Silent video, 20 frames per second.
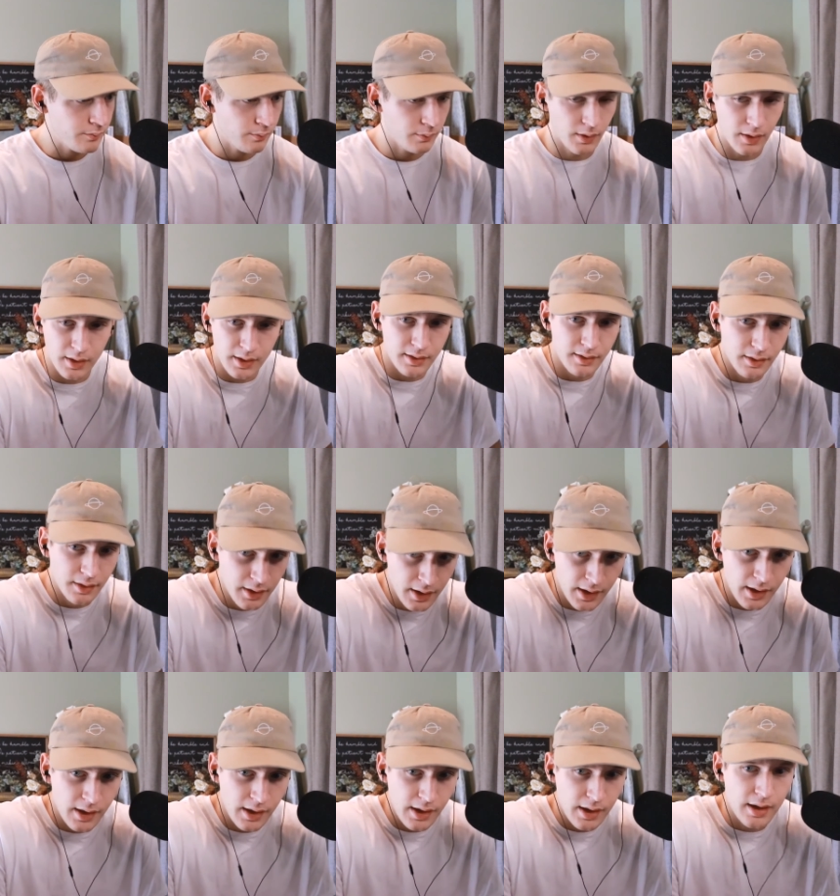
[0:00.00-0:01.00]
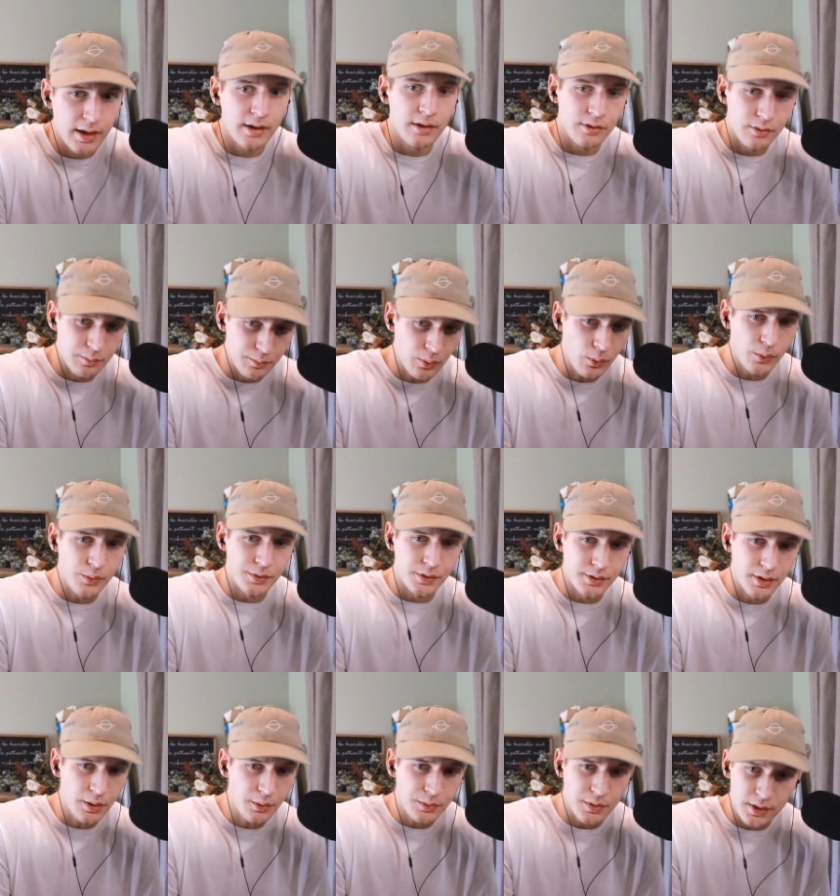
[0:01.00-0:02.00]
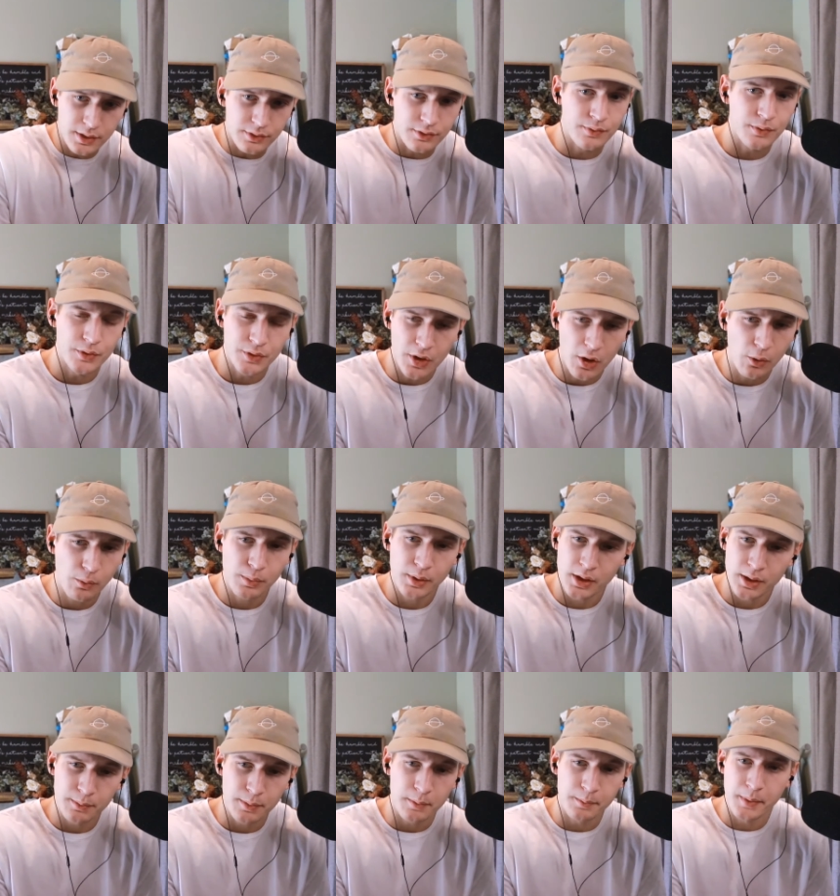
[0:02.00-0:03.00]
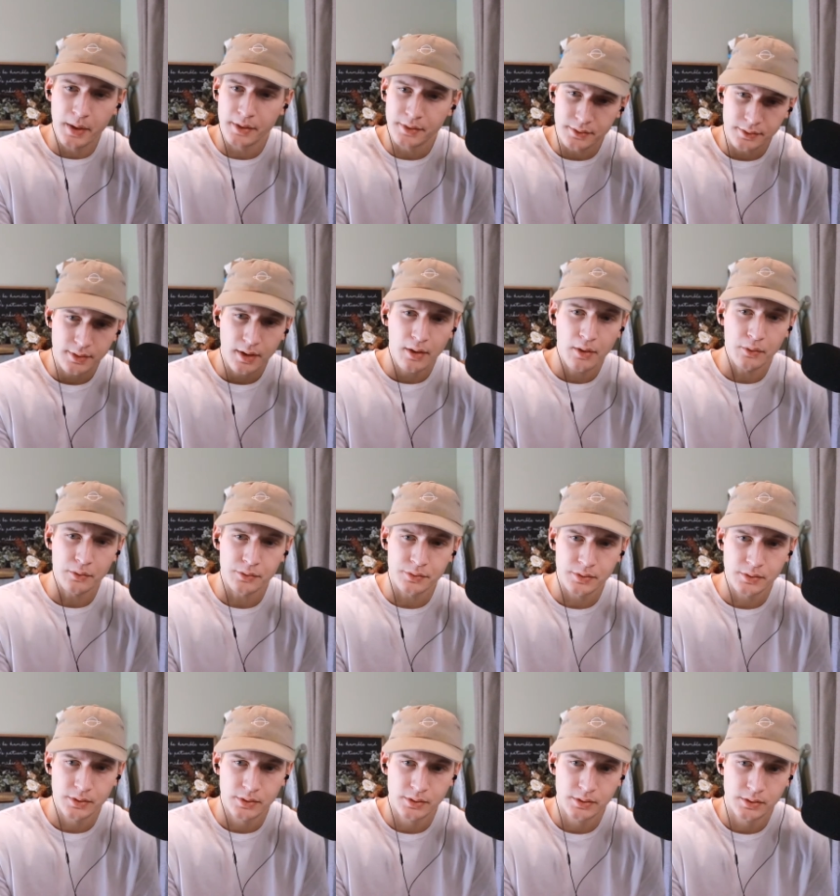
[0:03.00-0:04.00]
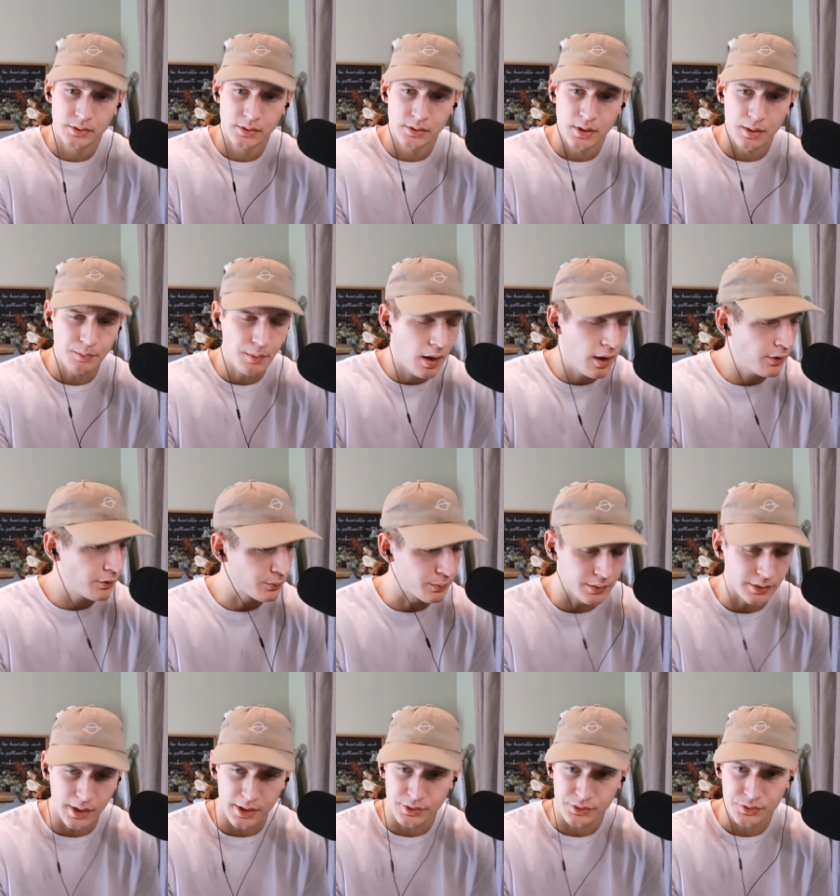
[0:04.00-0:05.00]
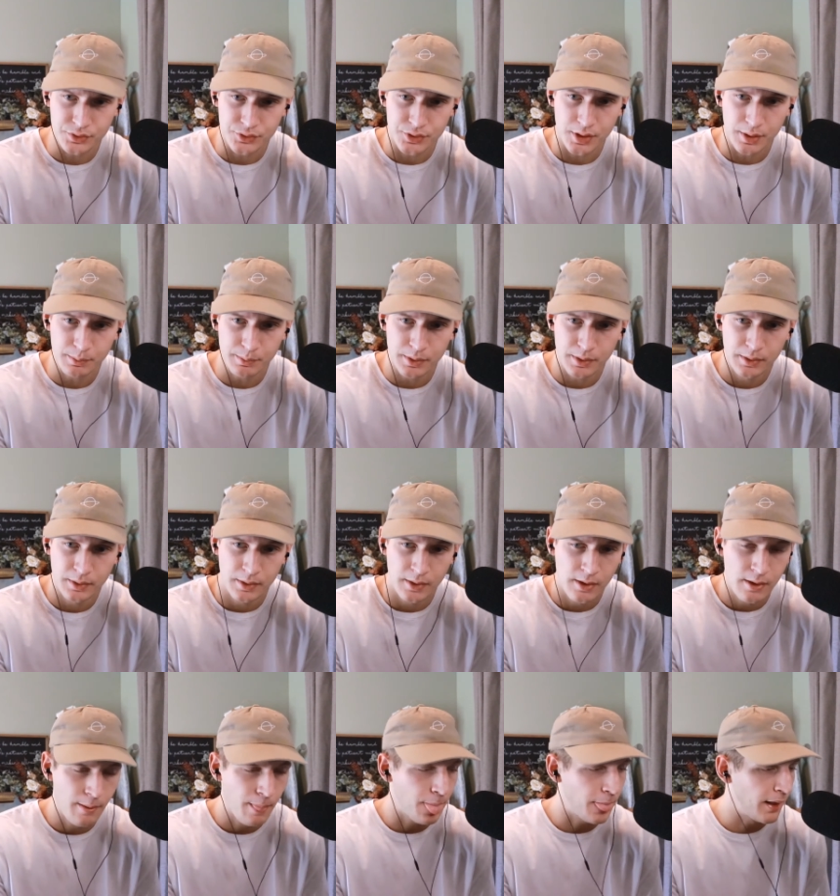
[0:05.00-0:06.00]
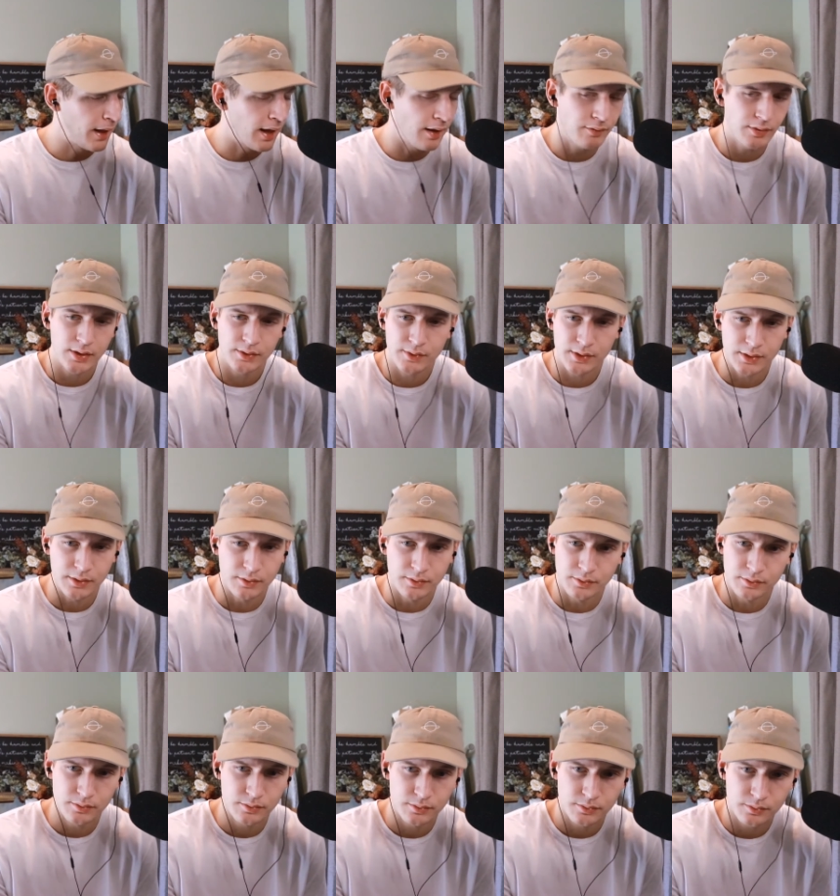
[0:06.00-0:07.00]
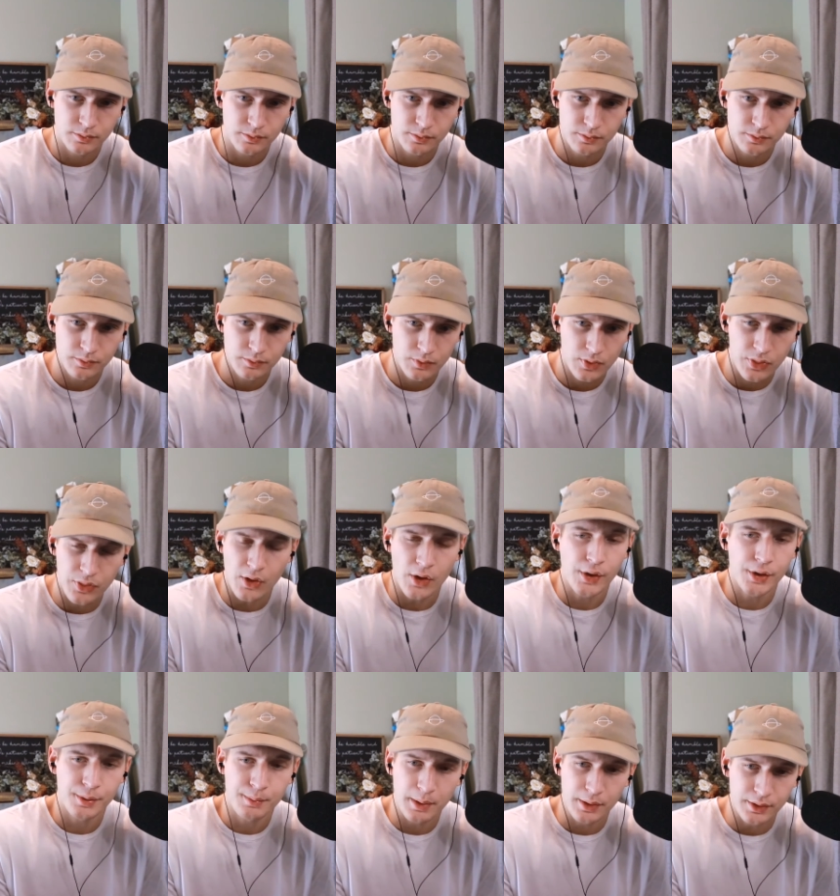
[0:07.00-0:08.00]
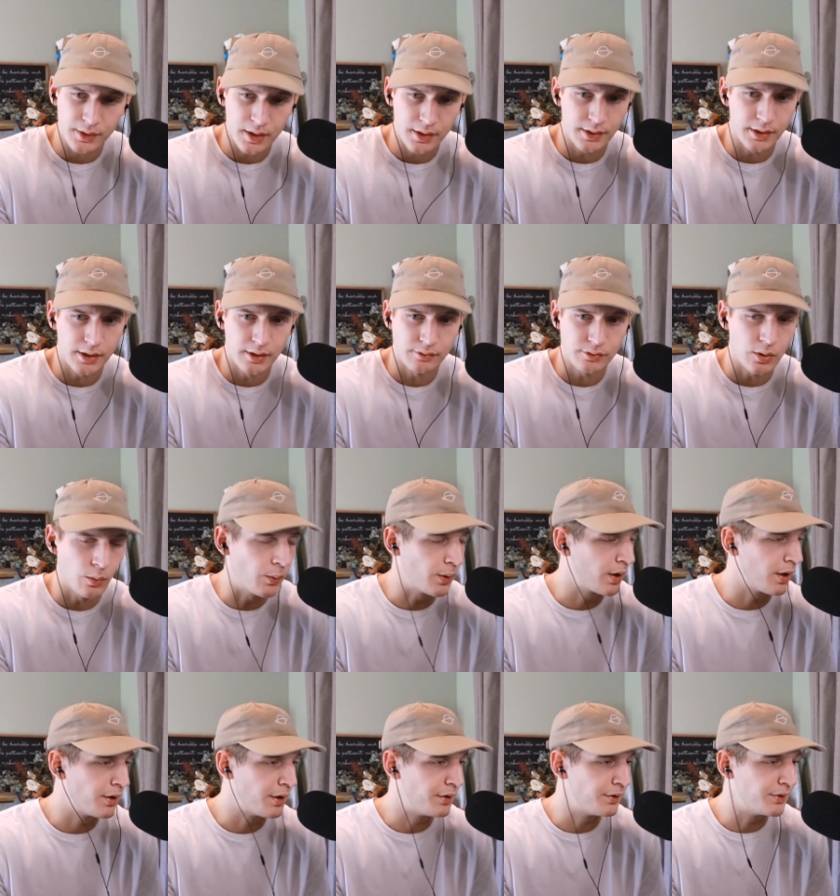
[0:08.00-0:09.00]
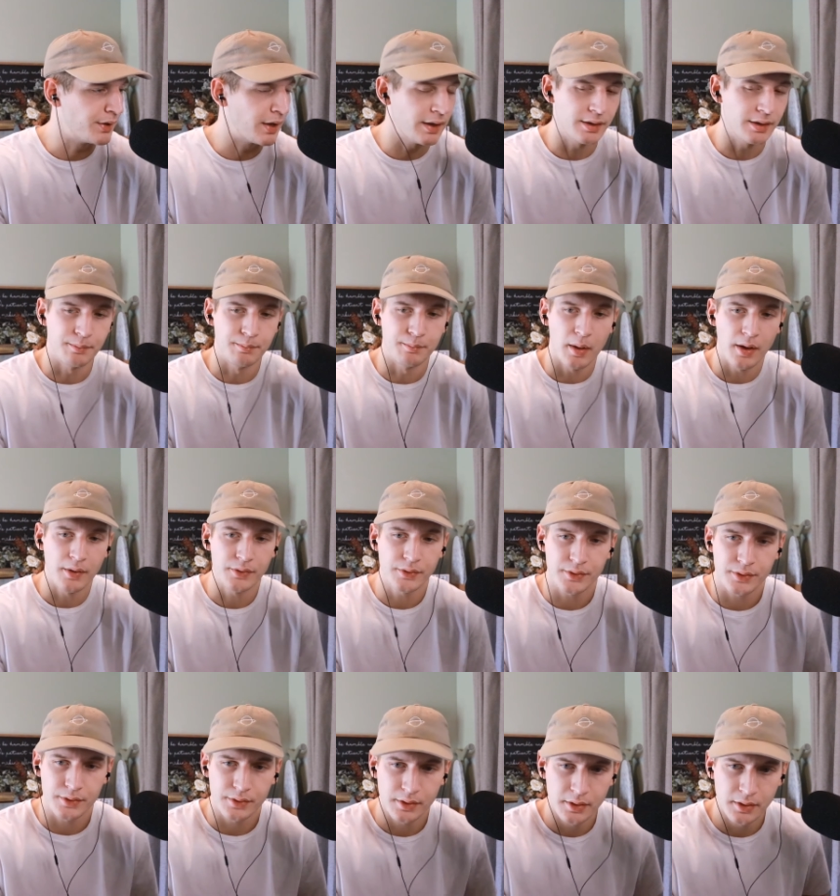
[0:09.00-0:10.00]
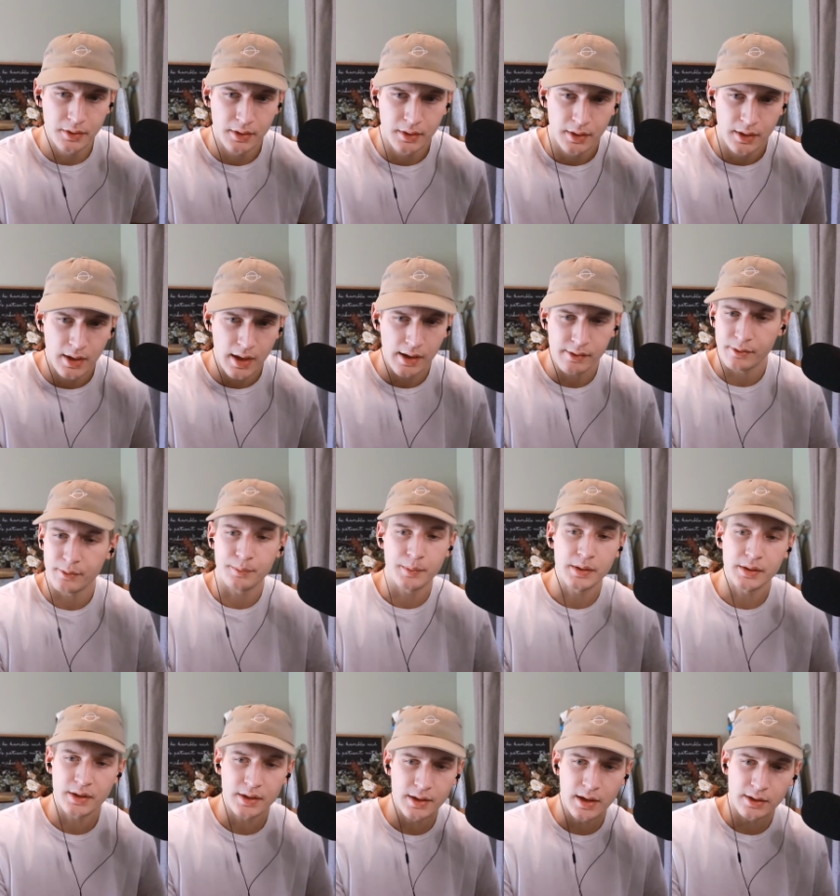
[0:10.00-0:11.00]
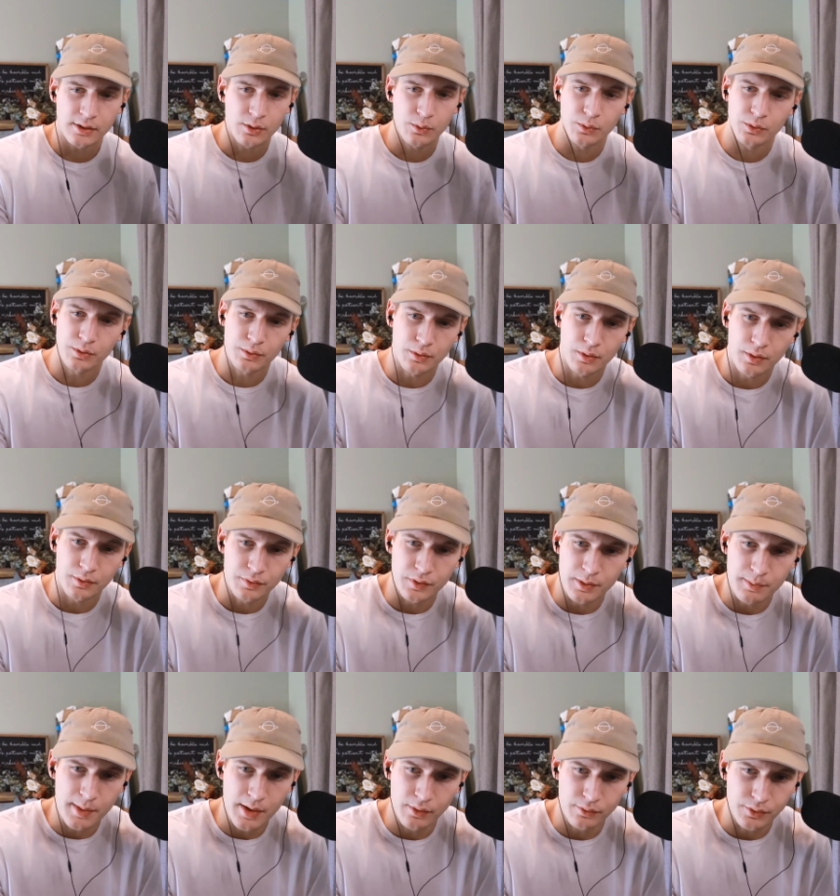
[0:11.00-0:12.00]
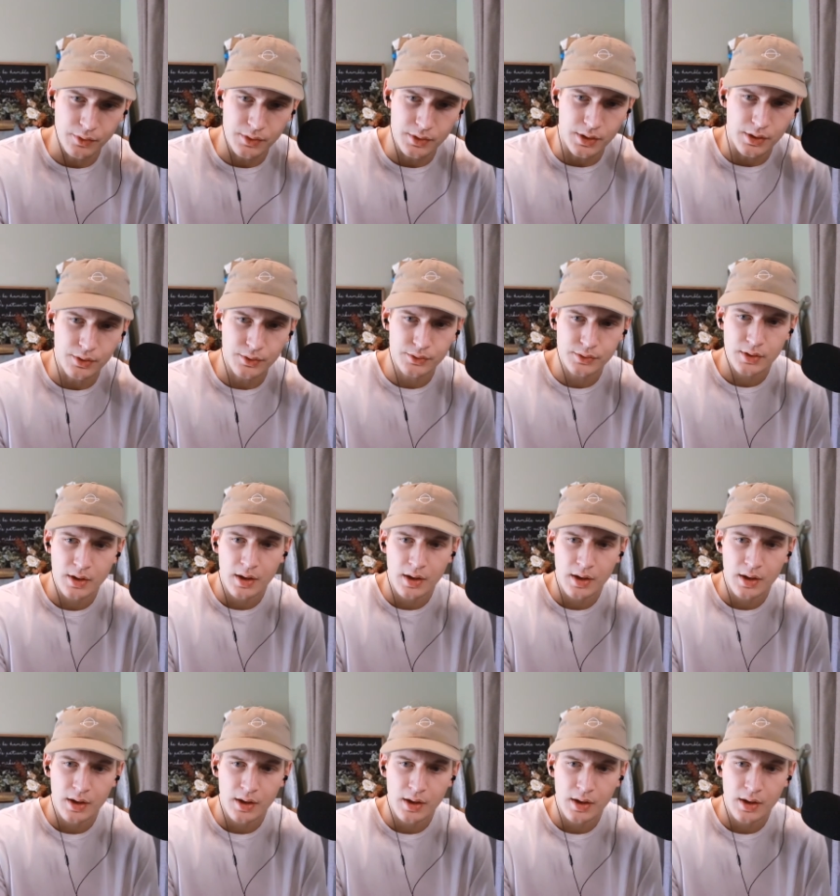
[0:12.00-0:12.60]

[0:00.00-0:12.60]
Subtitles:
And it is important to know that it's for nobody but myself. I'm not in a relationship. I haven't even thought about the idea of going on a date in months. Haven't been connected with a female for years.